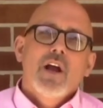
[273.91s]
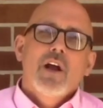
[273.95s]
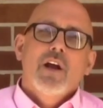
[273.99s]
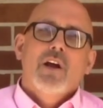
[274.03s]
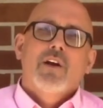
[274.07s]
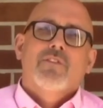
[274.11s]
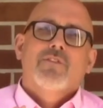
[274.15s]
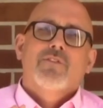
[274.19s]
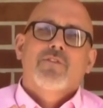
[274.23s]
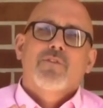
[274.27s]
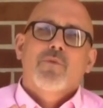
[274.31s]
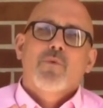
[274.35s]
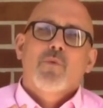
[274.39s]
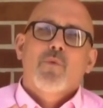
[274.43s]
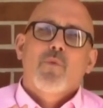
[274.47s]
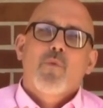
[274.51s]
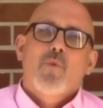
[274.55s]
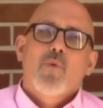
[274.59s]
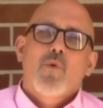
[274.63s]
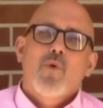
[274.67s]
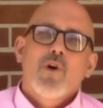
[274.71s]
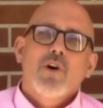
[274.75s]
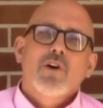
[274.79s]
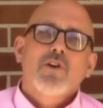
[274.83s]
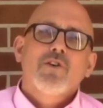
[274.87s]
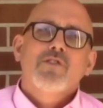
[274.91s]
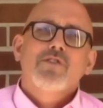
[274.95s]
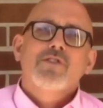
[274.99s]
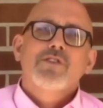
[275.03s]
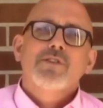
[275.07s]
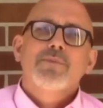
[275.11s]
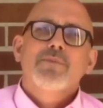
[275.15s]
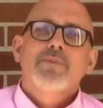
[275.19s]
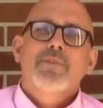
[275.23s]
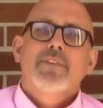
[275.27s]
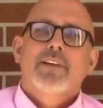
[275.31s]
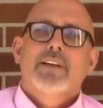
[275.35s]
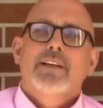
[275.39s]
And what are
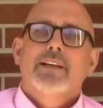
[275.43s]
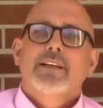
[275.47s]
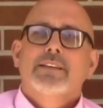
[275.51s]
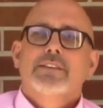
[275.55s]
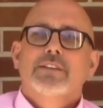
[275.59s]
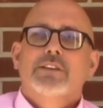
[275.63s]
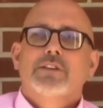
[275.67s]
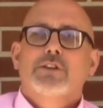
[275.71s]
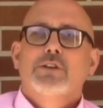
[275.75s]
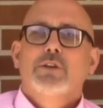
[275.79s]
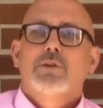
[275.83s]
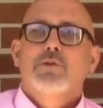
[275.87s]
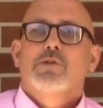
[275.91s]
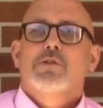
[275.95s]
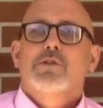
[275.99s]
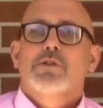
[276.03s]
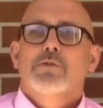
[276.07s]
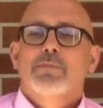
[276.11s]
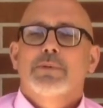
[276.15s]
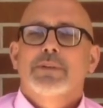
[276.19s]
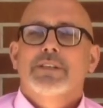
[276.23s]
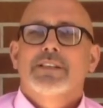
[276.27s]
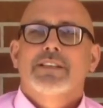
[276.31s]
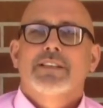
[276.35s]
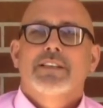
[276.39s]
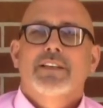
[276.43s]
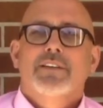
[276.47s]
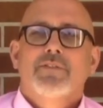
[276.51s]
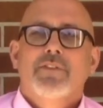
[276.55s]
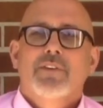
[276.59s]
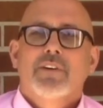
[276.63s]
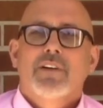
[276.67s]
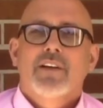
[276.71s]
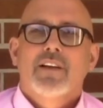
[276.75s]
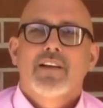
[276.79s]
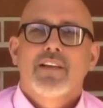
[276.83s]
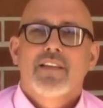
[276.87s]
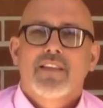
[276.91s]
some things that you are
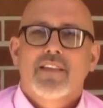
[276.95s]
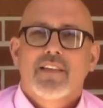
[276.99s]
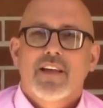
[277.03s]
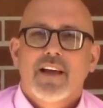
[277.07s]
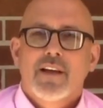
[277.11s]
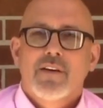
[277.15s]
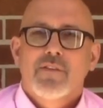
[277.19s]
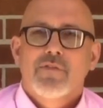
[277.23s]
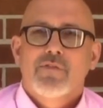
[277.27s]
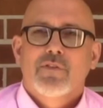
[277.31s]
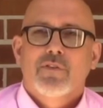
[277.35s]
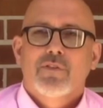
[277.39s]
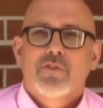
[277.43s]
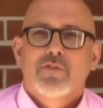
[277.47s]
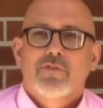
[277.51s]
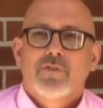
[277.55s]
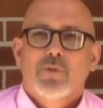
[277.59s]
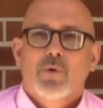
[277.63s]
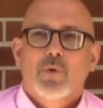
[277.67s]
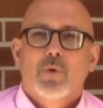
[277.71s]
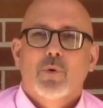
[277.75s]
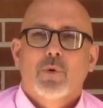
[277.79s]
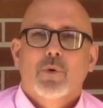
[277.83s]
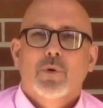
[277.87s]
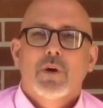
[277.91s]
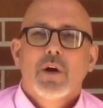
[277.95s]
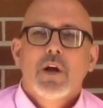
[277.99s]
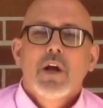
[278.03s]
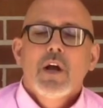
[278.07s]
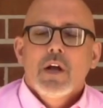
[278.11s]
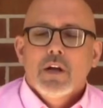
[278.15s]
specifically thankful for?